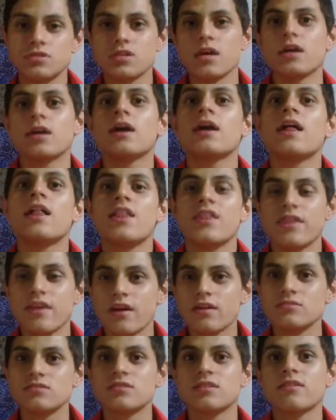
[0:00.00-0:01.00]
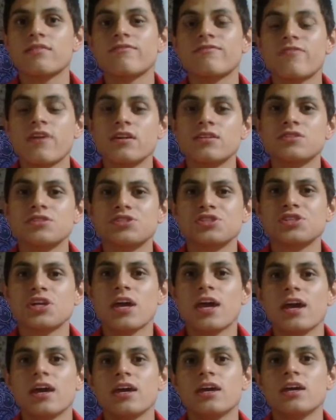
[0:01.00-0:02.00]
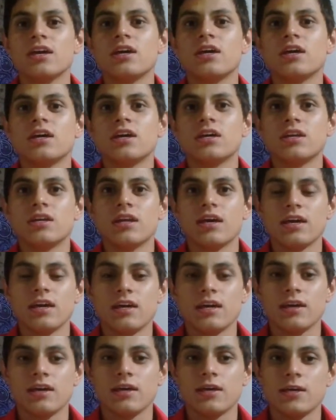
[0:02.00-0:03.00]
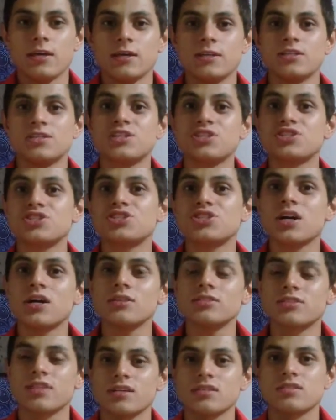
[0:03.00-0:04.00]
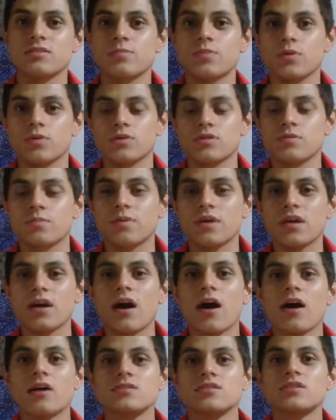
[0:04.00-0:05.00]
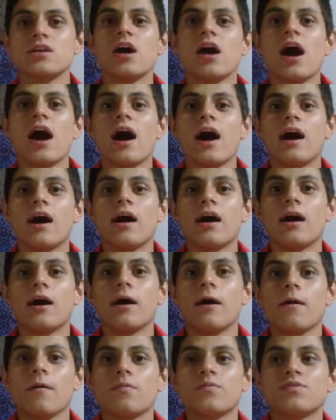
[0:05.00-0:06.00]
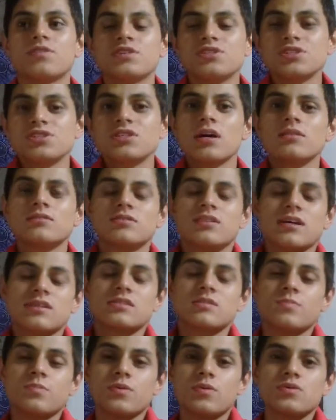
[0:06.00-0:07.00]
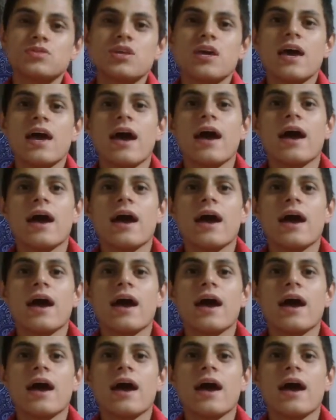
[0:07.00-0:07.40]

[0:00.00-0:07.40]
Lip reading: say there's an advantage in digital textbooks because digital textbooks